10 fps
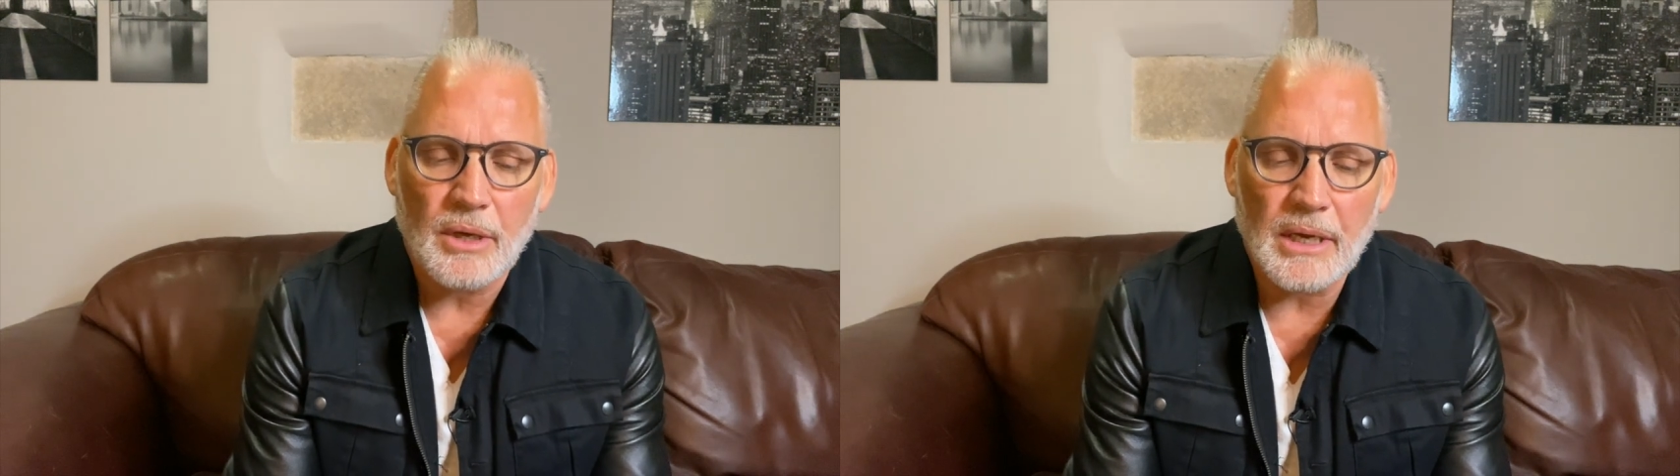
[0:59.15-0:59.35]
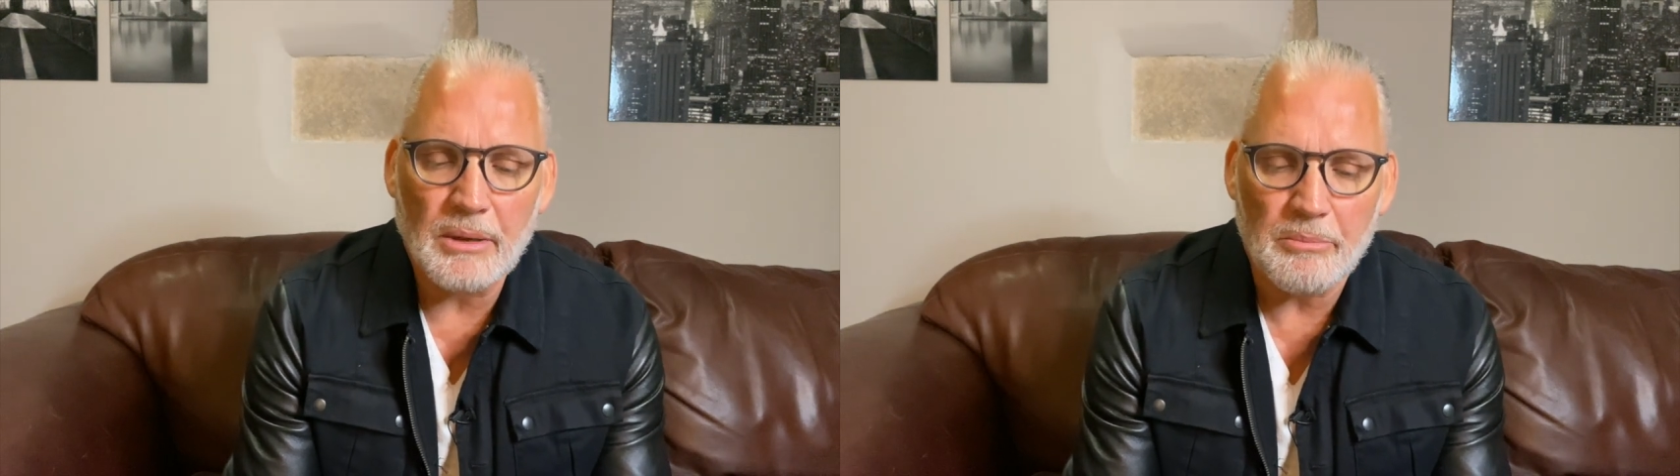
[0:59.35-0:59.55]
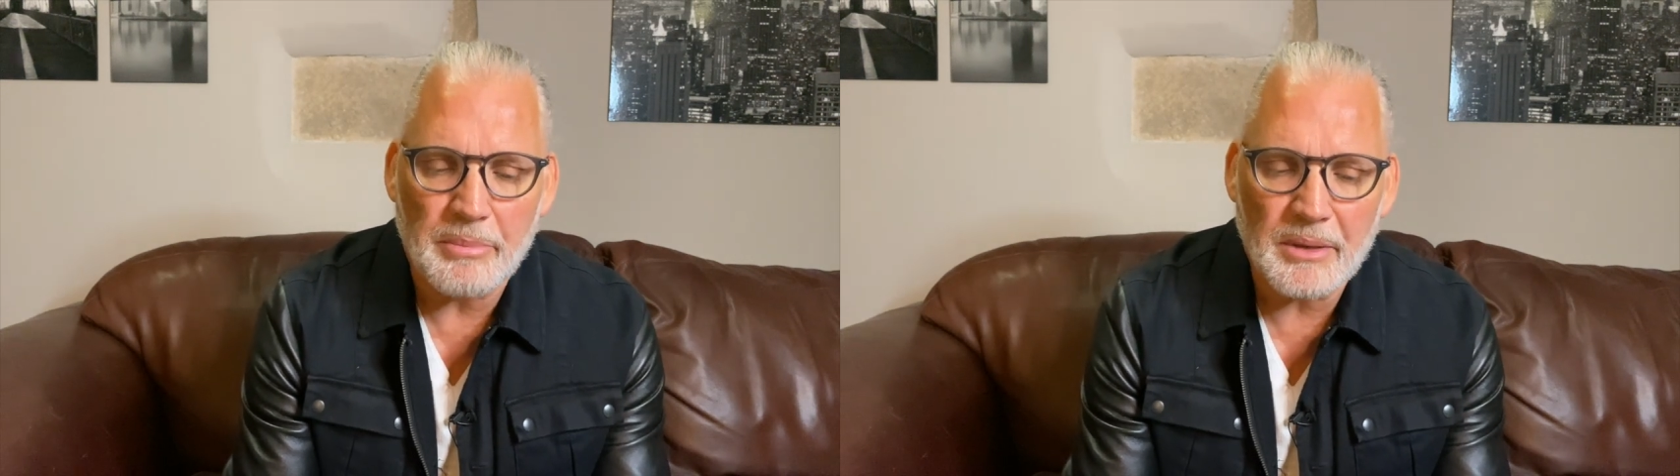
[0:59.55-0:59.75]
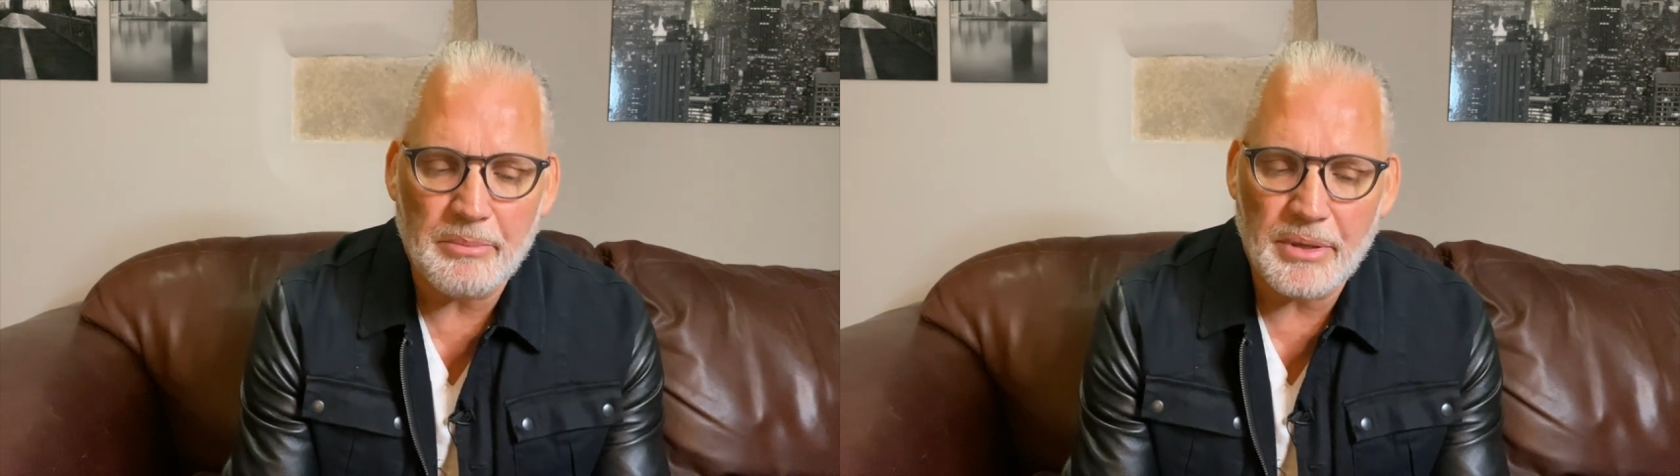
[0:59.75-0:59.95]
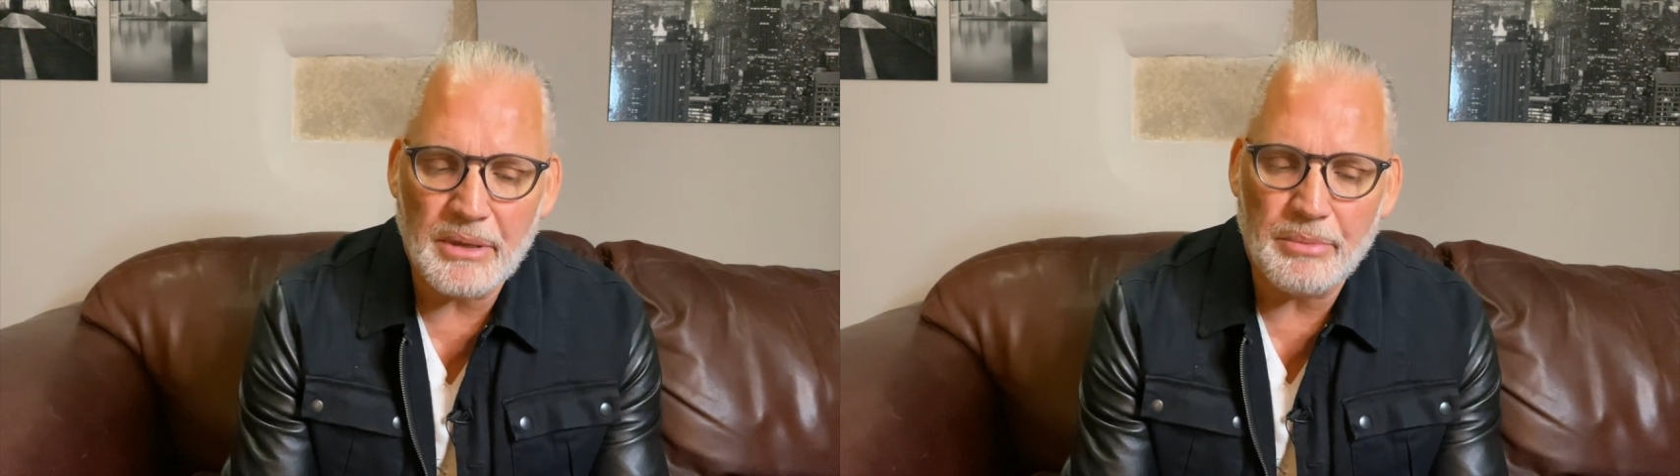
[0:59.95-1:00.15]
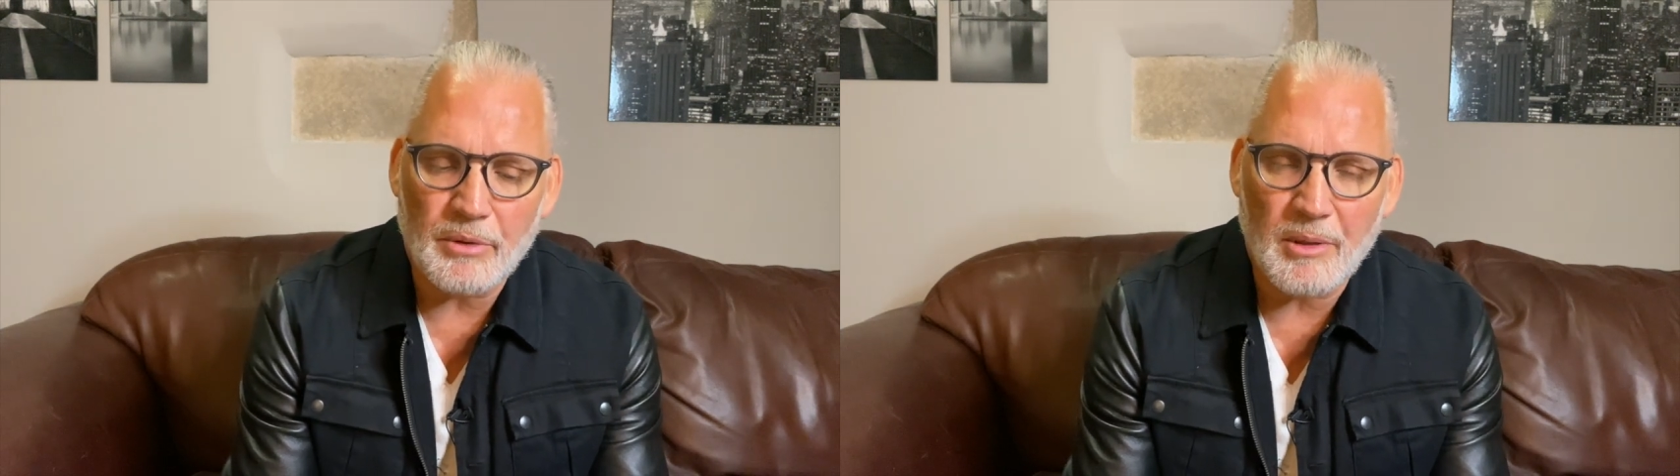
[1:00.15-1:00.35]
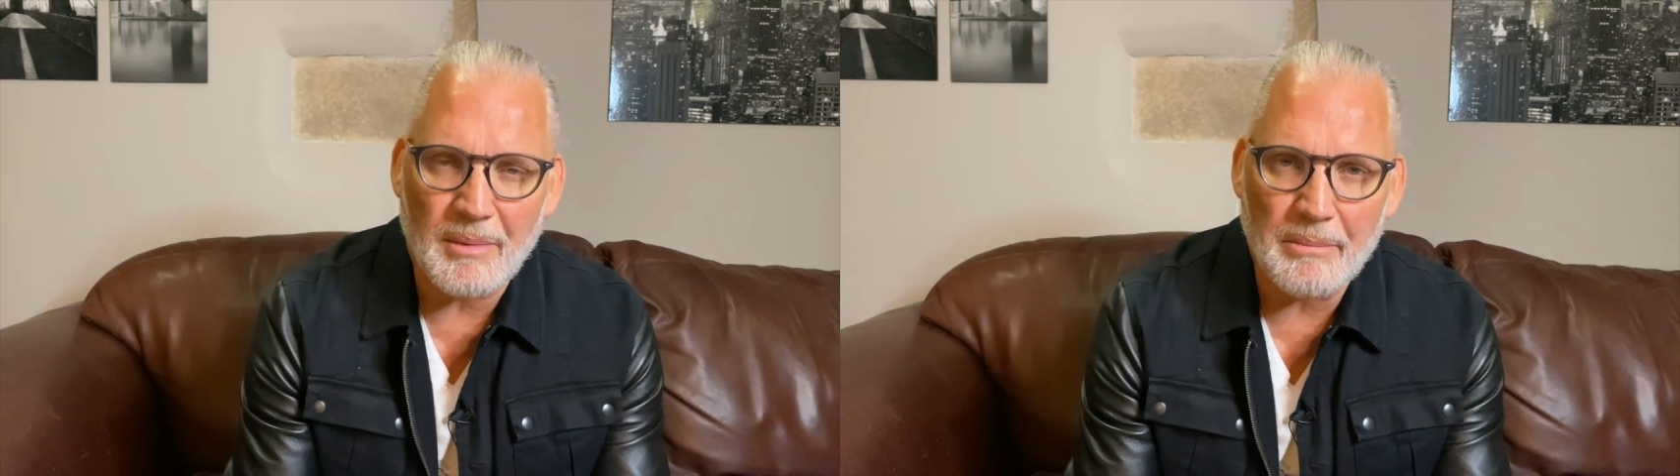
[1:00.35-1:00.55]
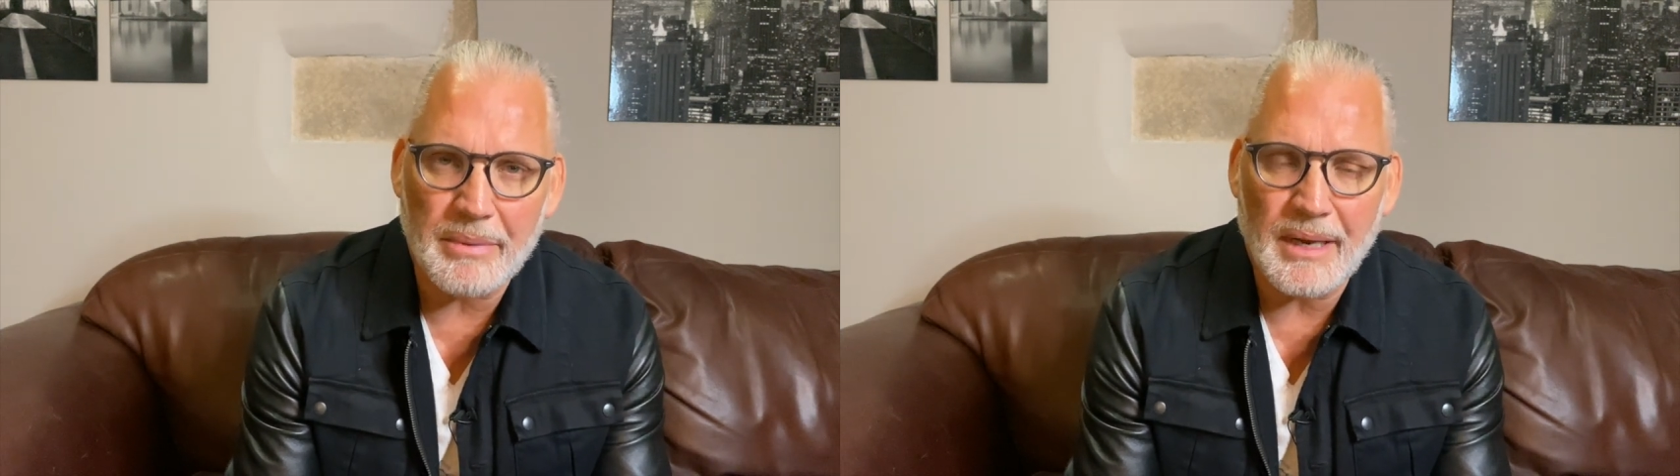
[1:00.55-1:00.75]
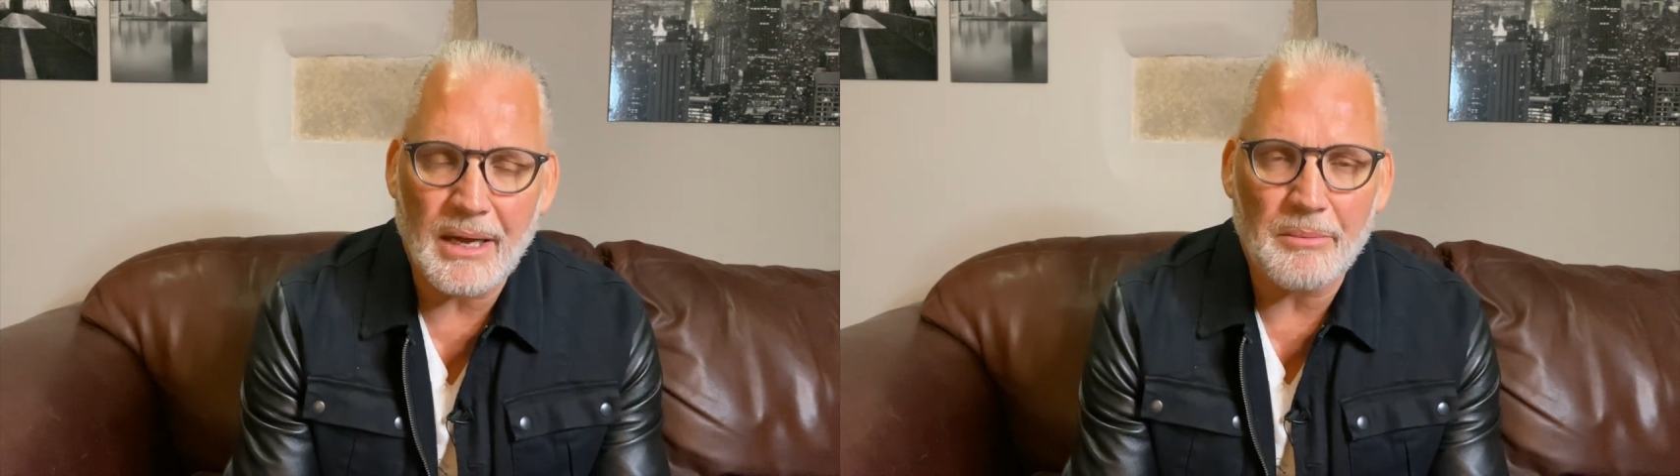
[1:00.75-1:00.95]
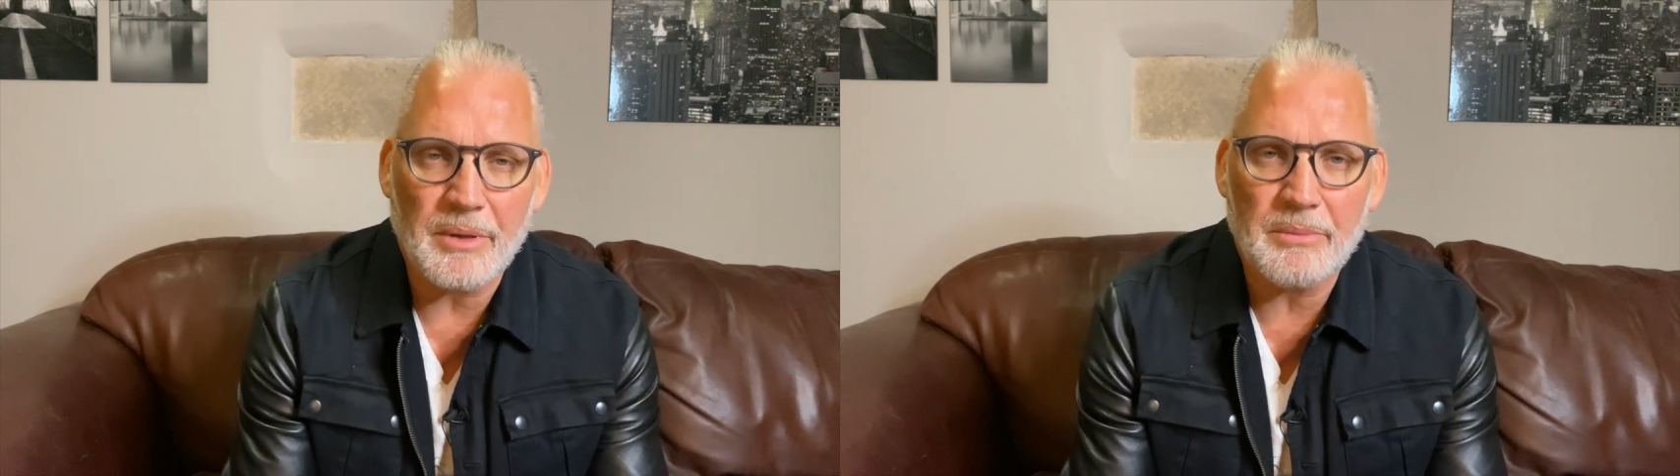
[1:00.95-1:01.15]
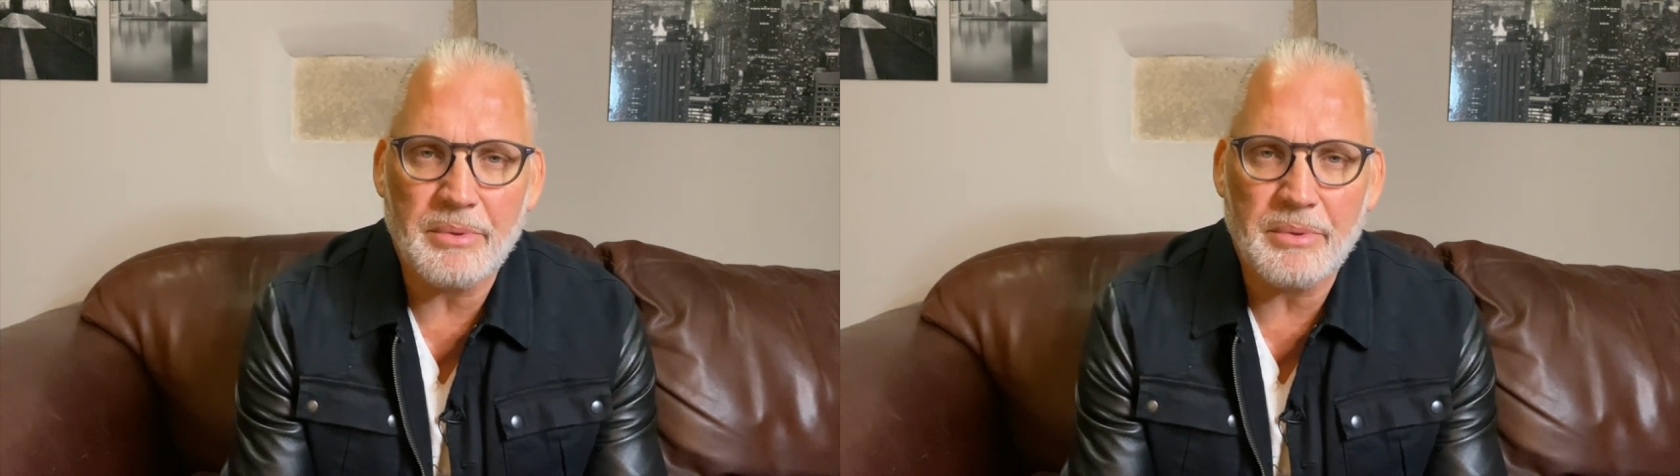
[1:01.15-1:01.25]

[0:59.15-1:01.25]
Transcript: uh, big people. Remember now, big